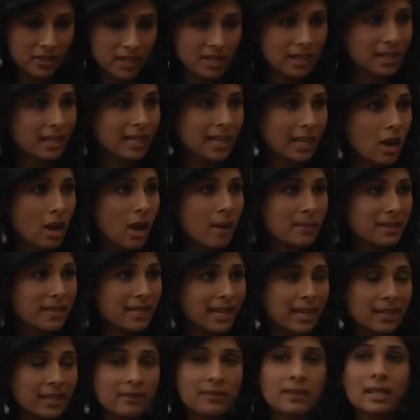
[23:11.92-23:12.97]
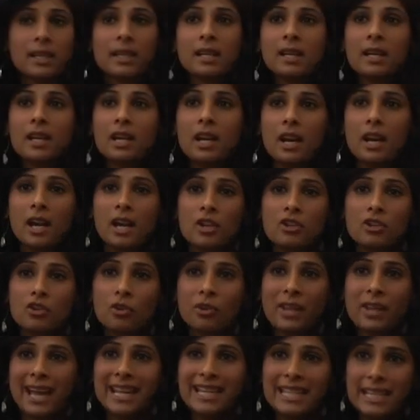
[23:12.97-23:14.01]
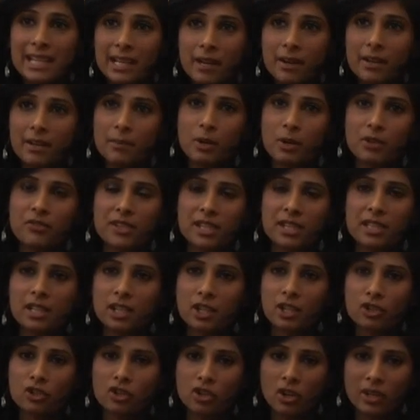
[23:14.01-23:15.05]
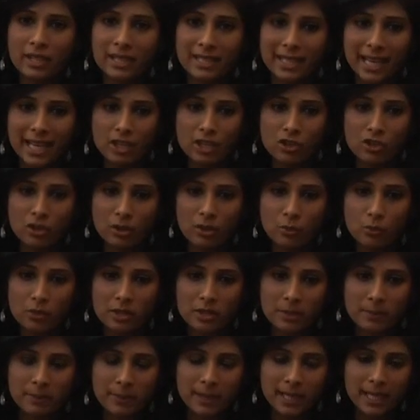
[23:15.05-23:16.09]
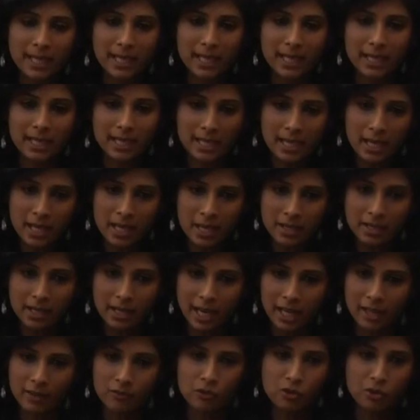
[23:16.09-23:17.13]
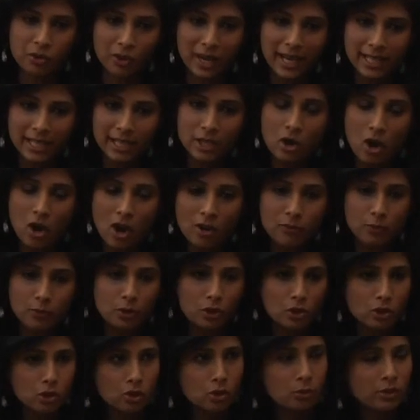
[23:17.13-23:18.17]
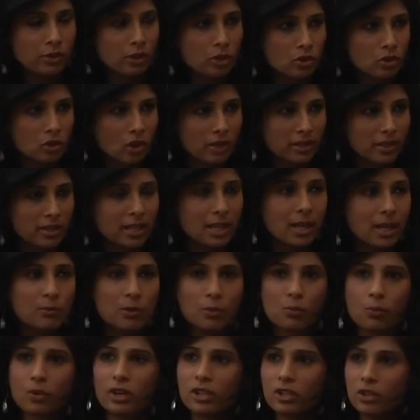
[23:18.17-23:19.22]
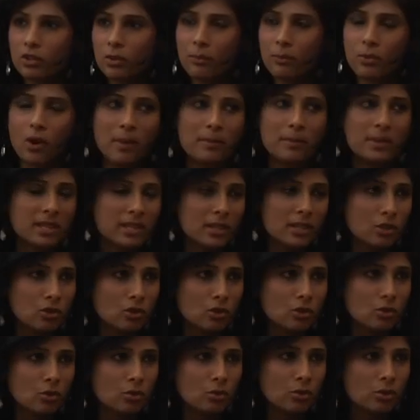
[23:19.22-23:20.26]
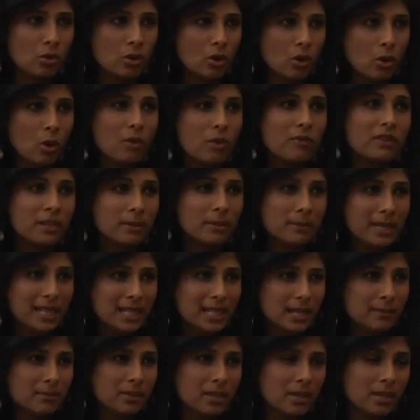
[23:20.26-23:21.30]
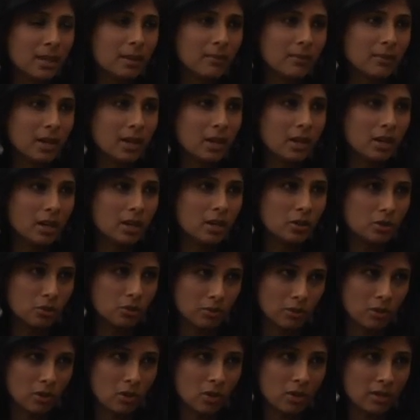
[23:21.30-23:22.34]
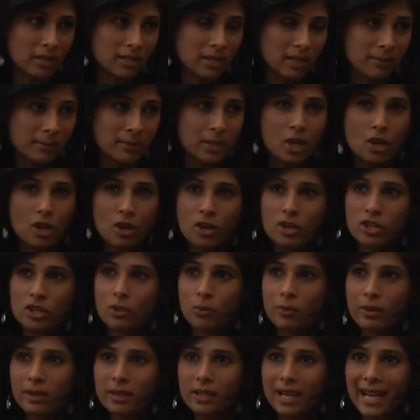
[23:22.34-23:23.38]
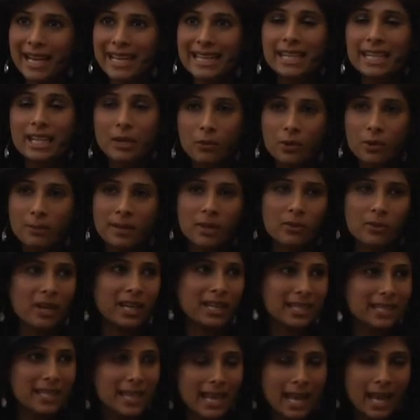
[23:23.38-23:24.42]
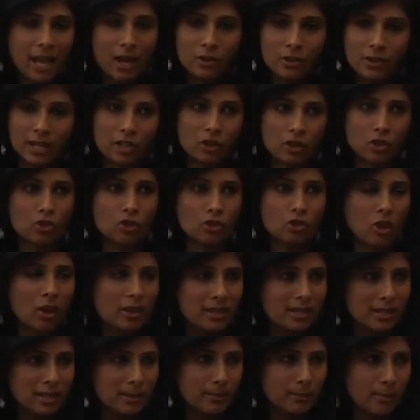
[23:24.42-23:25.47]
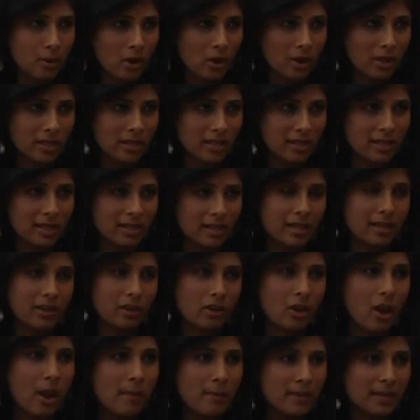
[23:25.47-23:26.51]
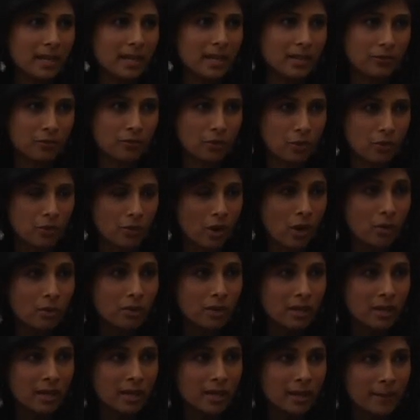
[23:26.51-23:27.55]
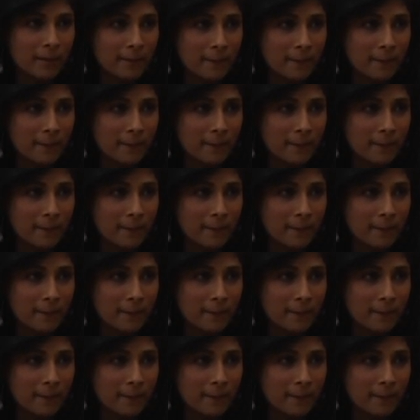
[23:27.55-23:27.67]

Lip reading: fiscally accommodative. So the idea about fiscal consolidation would be kind of trading off what you do in the short term with what you're promising to do over the medium term to the long term. So the idea would be right now that your short-term policies are accommodative for growth,